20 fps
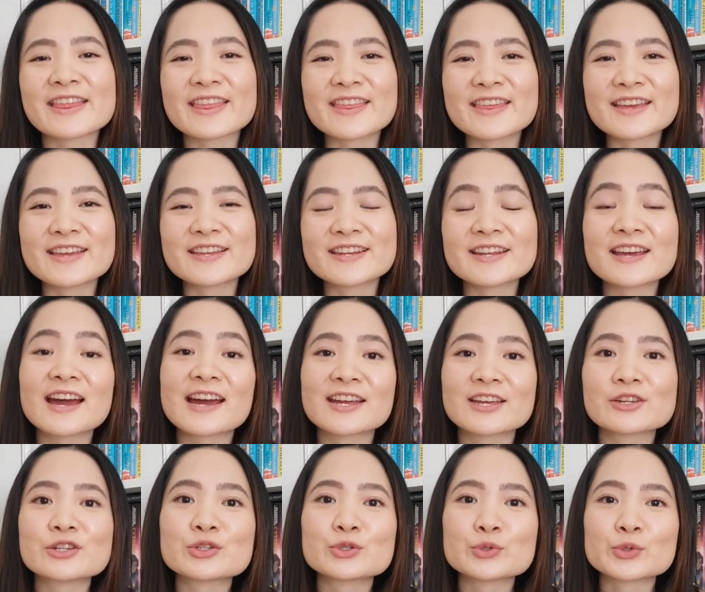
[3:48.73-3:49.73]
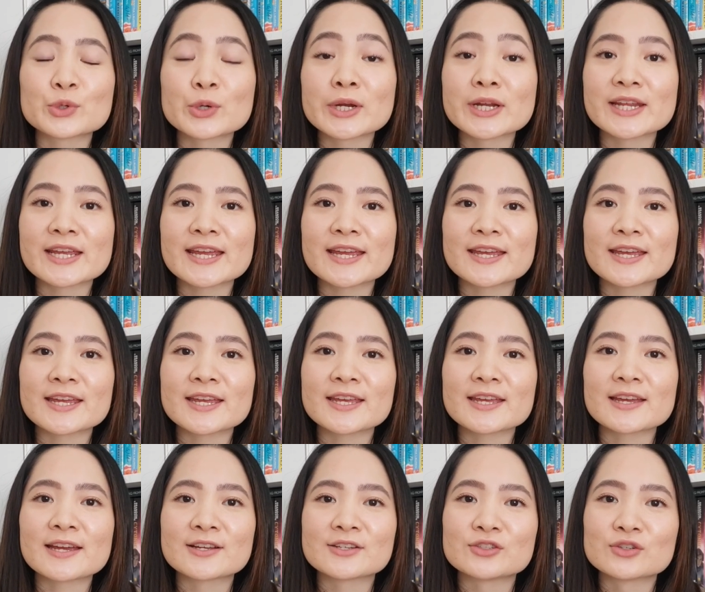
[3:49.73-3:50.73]
Then I enjoyed
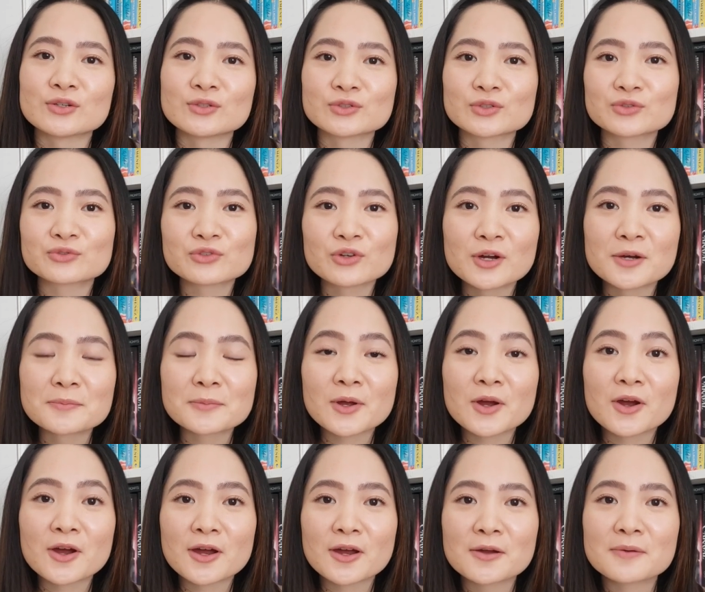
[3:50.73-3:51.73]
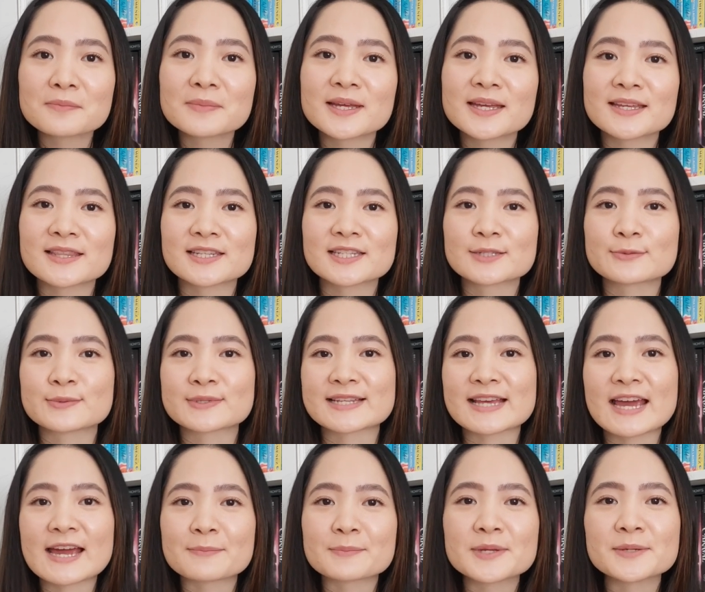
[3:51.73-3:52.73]
a adult rom-com and this was
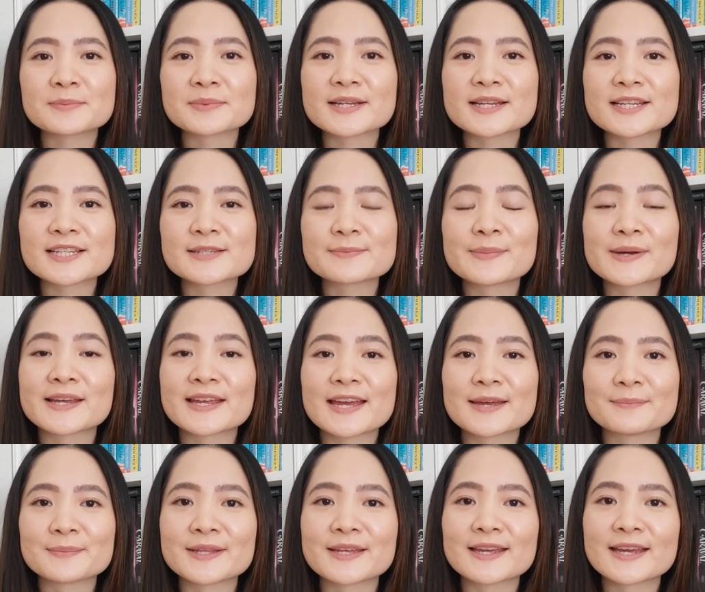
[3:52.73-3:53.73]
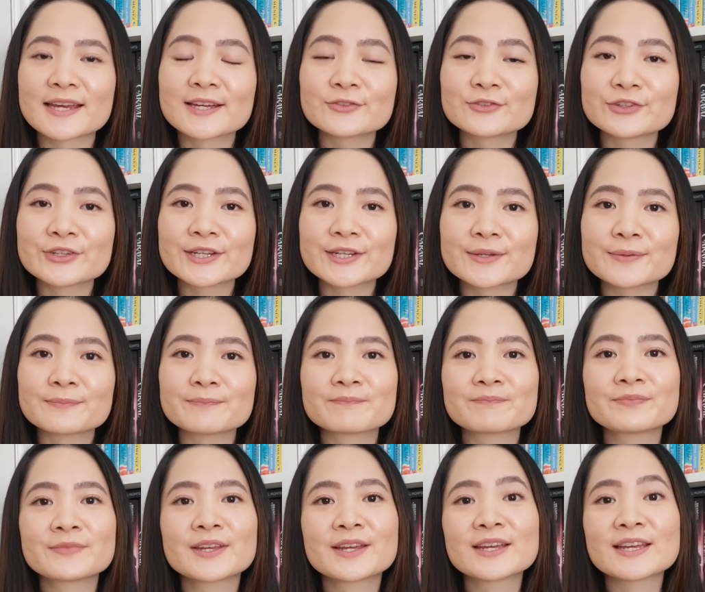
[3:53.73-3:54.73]
Happy Place by Emily Henry.
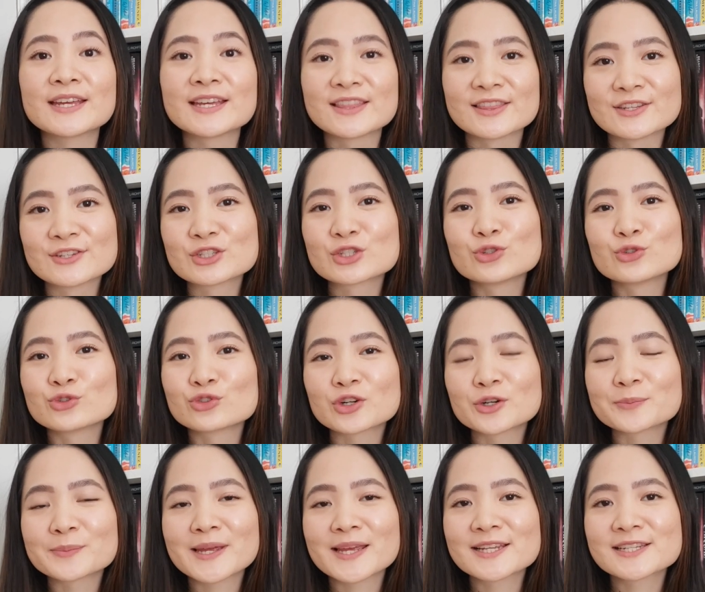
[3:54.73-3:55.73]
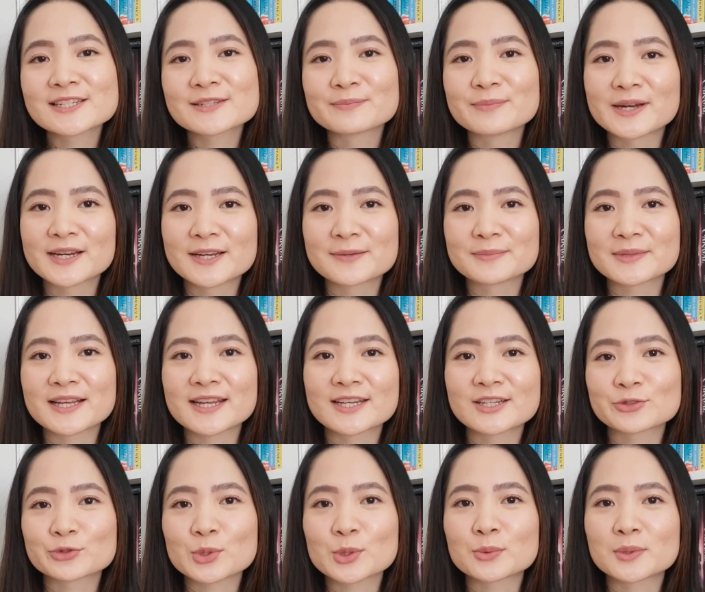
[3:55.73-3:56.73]
In this new romance by Emily
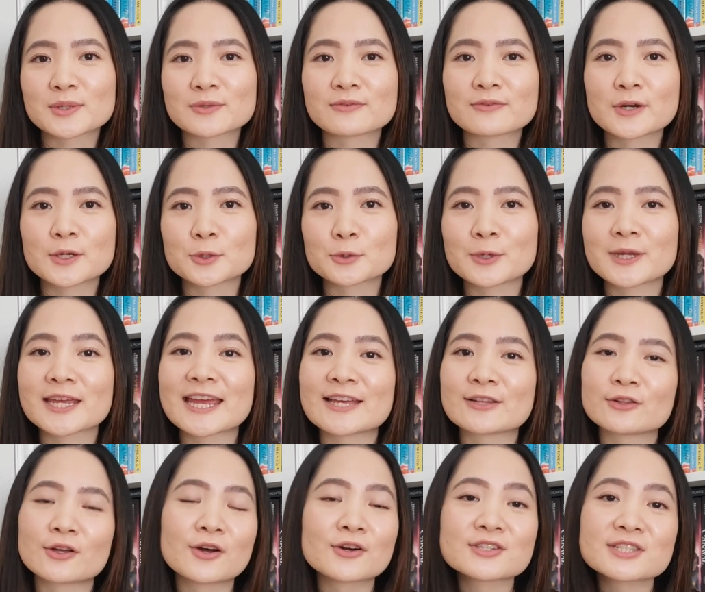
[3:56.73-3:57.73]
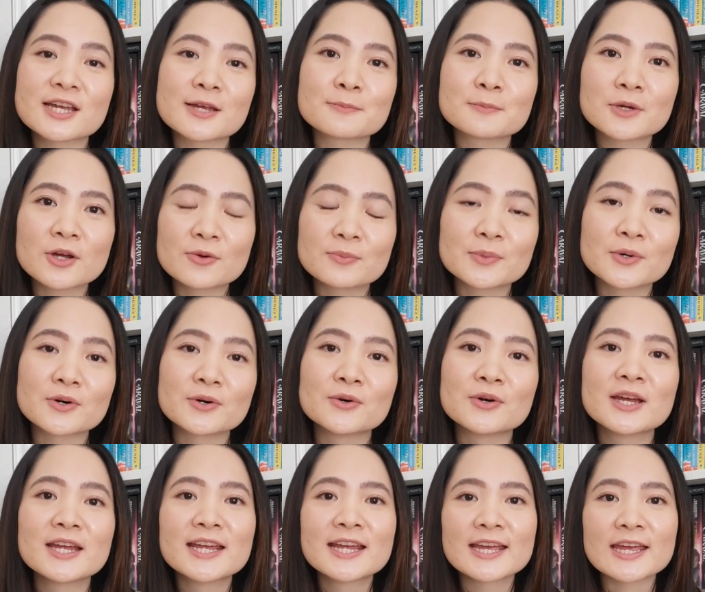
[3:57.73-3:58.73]
Henry, we are following a longtime couple,
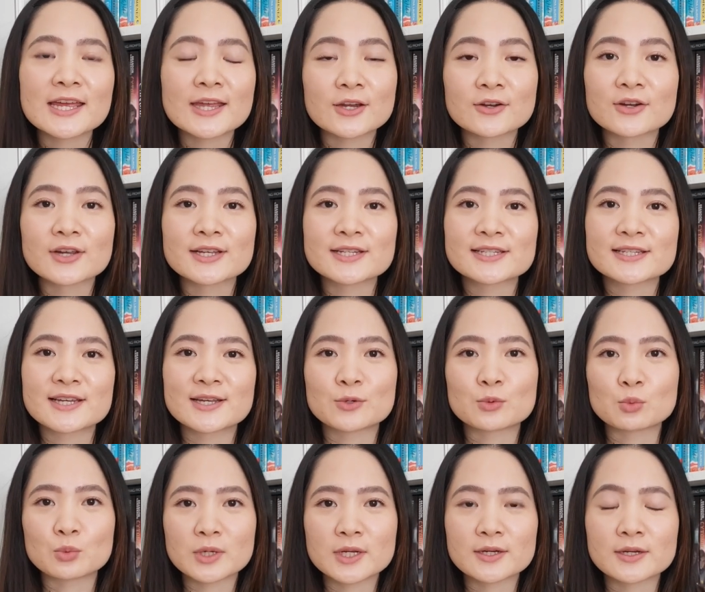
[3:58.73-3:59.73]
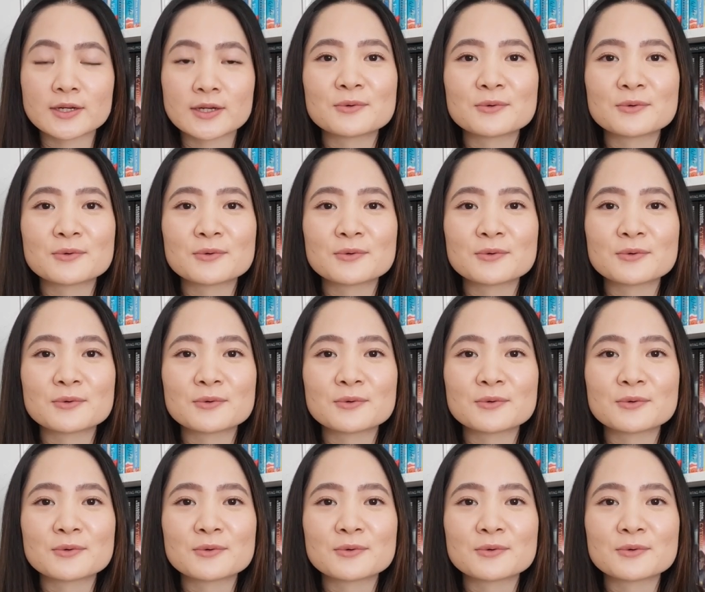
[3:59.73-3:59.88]
Harriet and Wyn.